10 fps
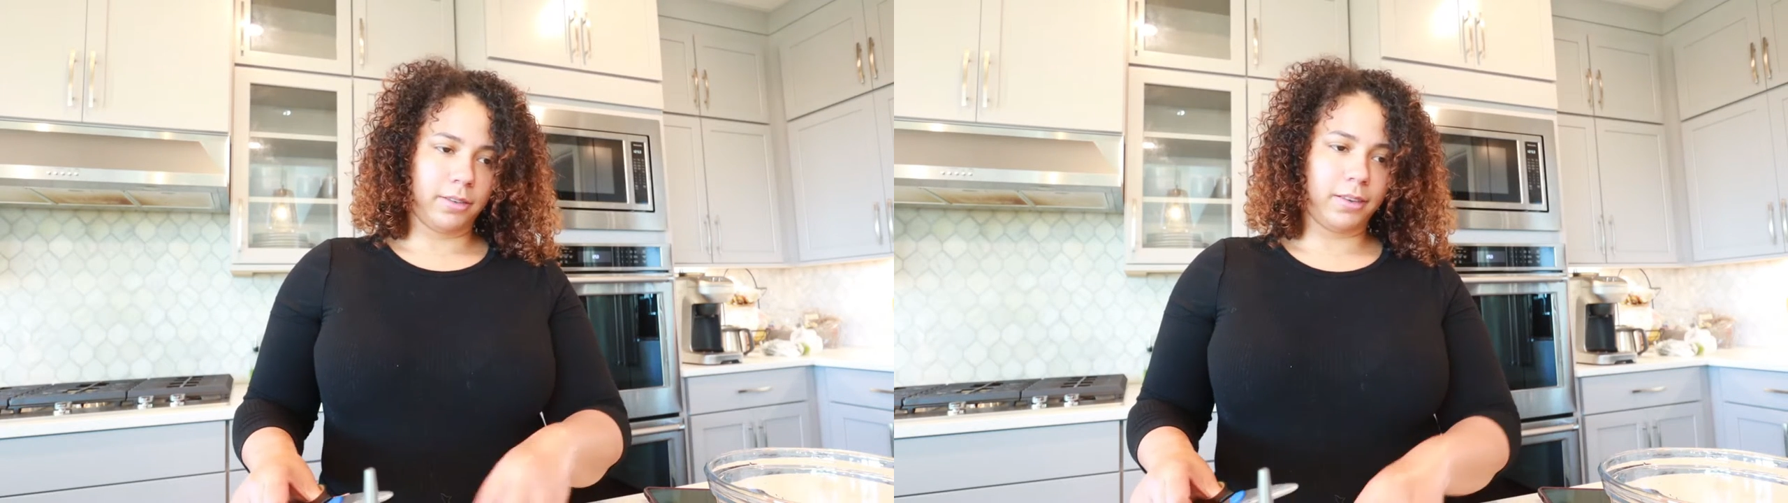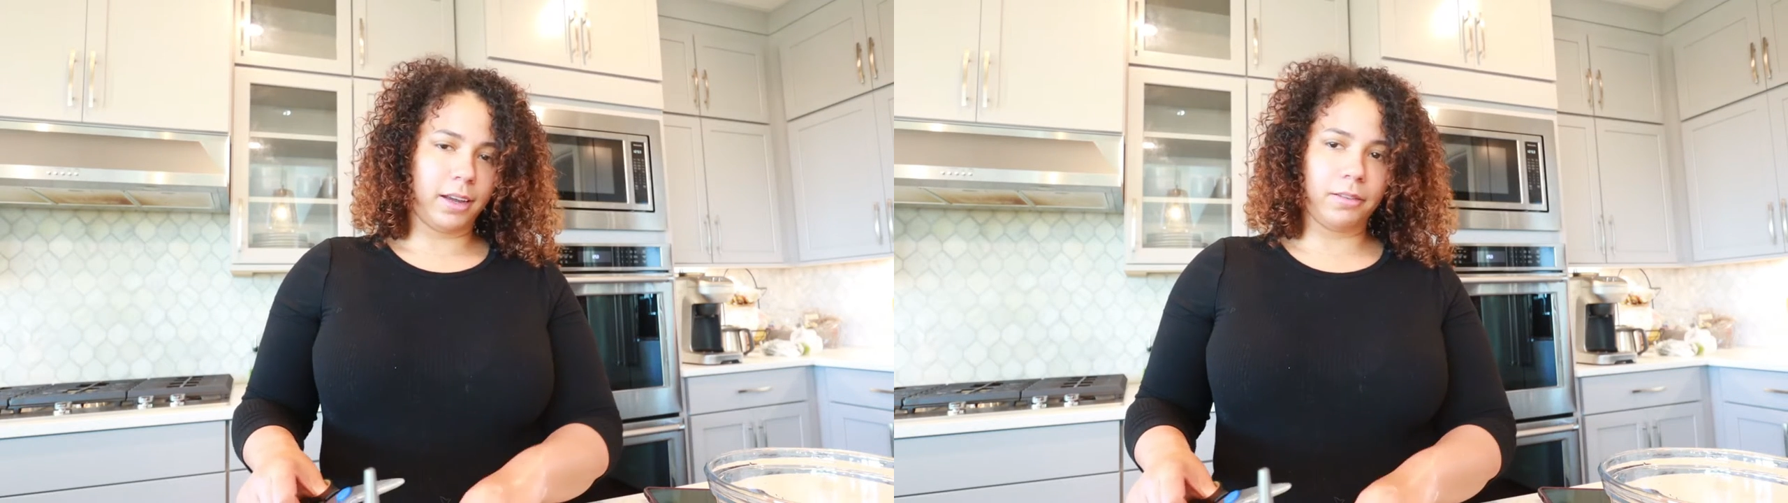
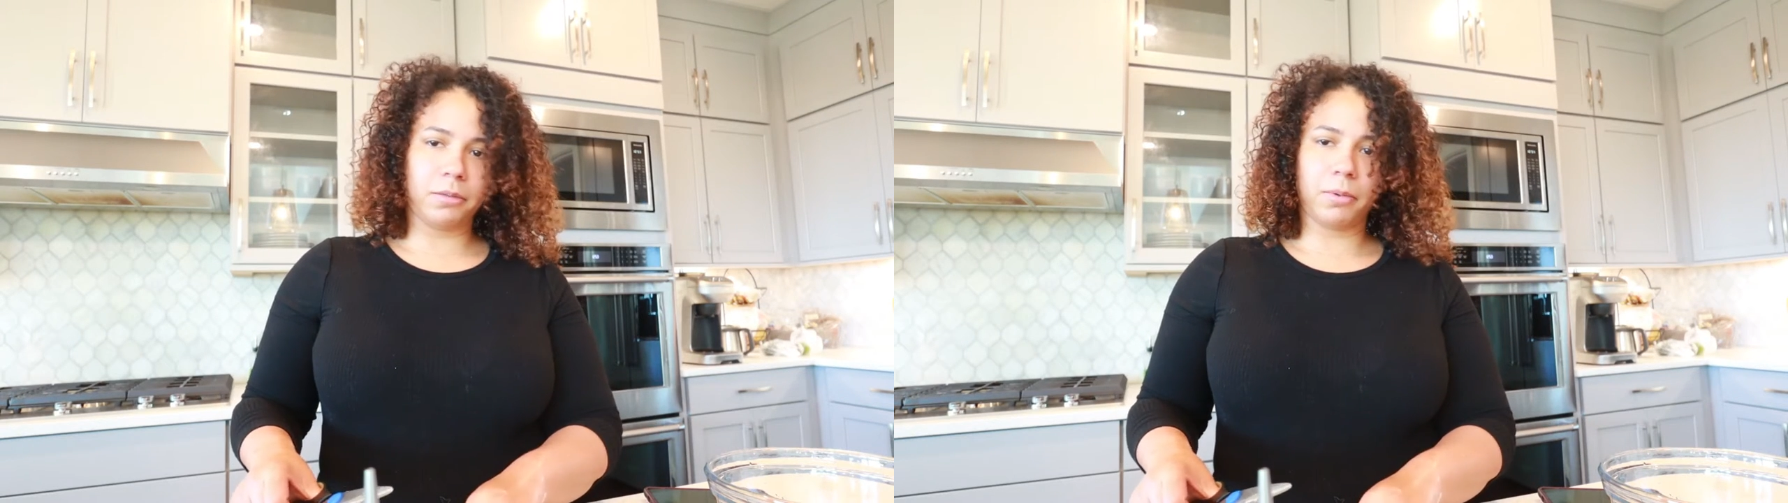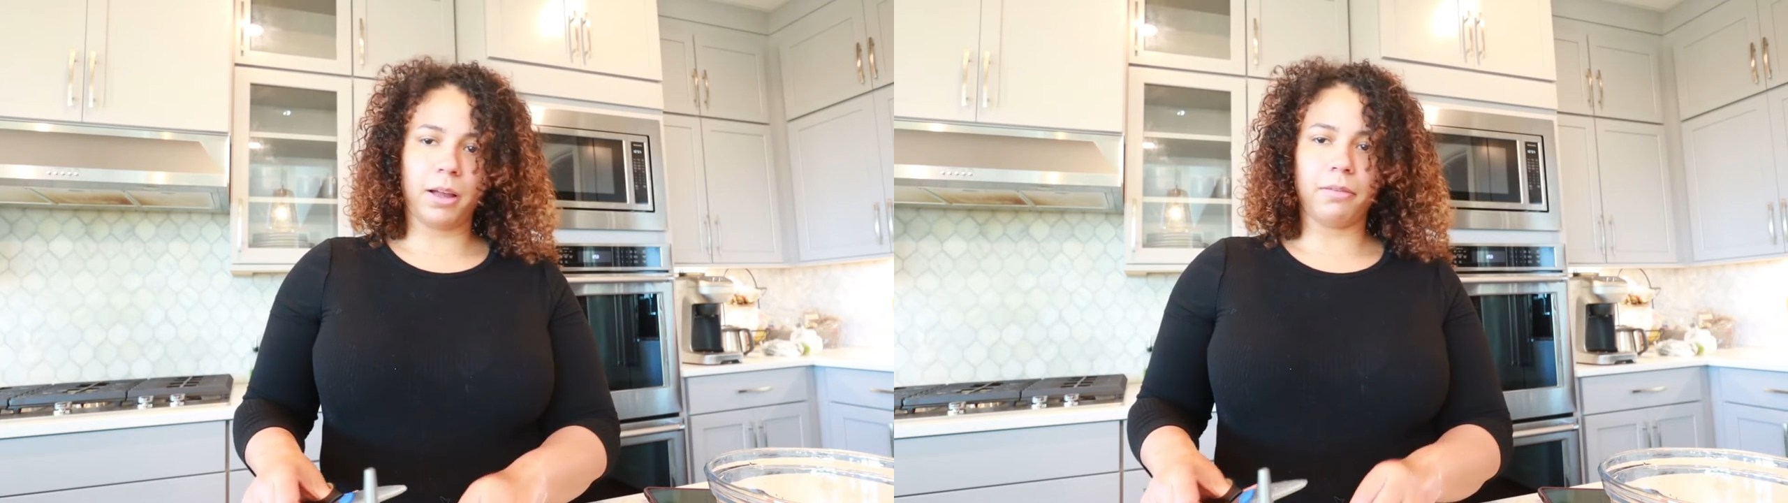
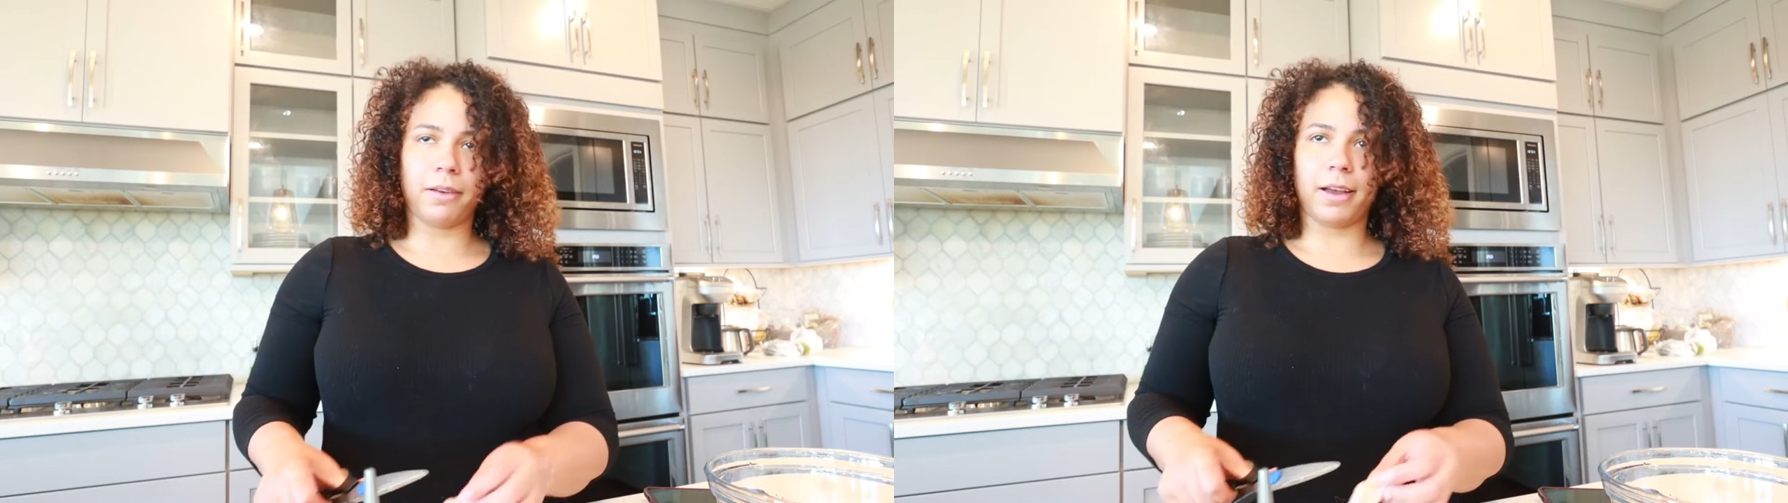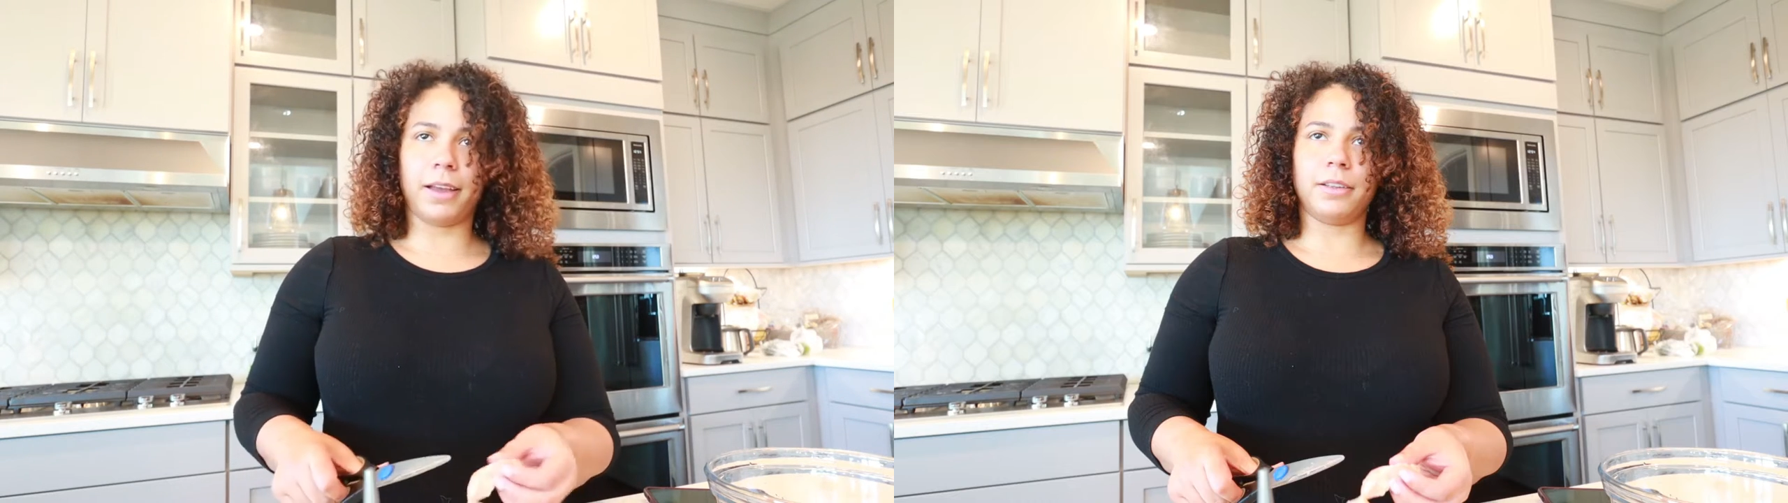test
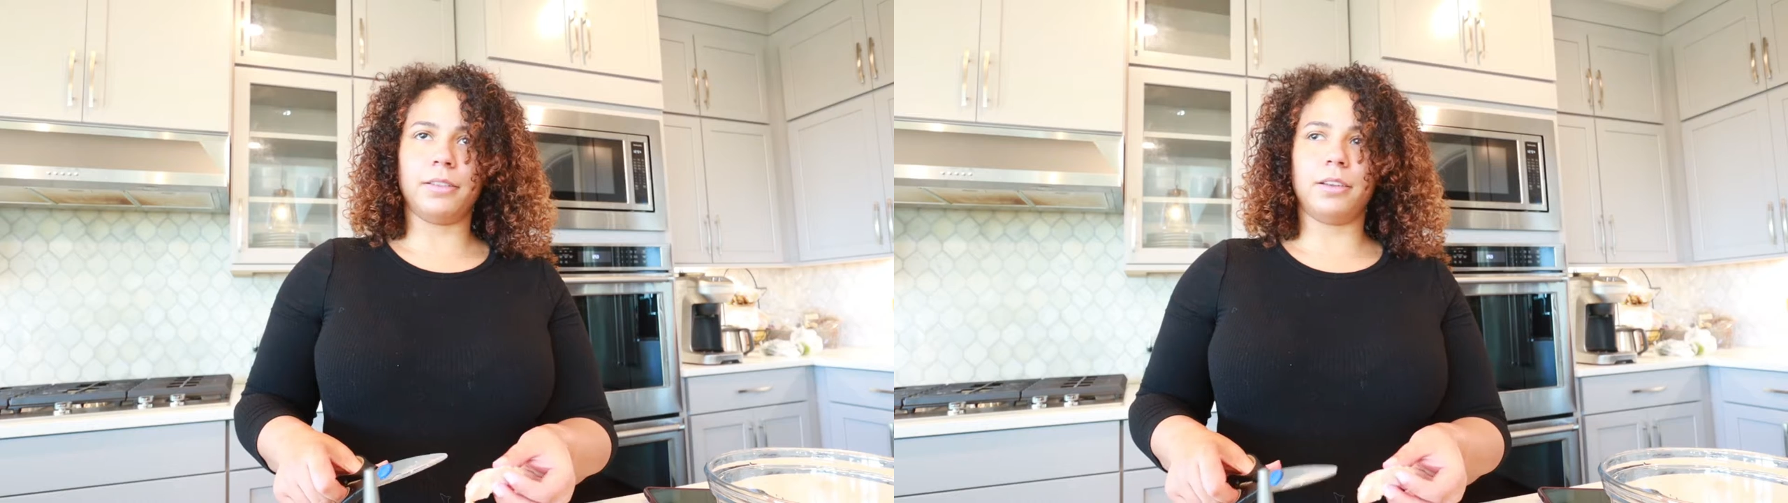Wi-Fi and